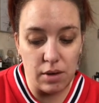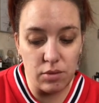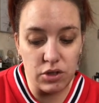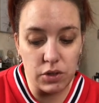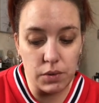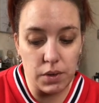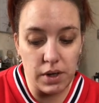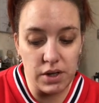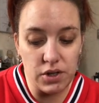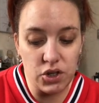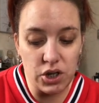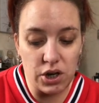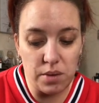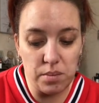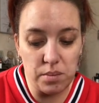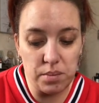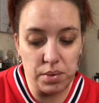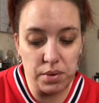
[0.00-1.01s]
was quite a
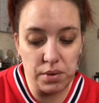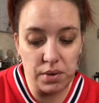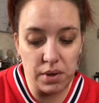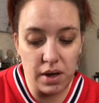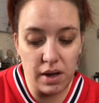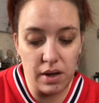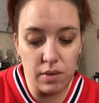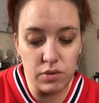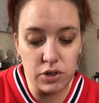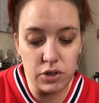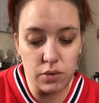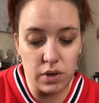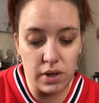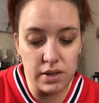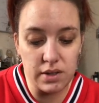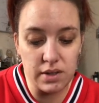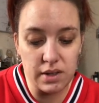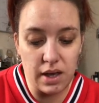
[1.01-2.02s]
jump, and it was
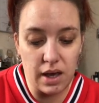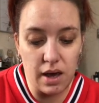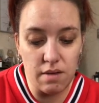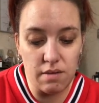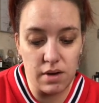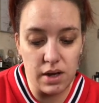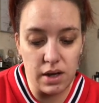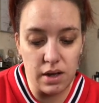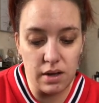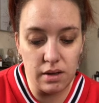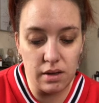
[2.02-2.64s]
quite scary.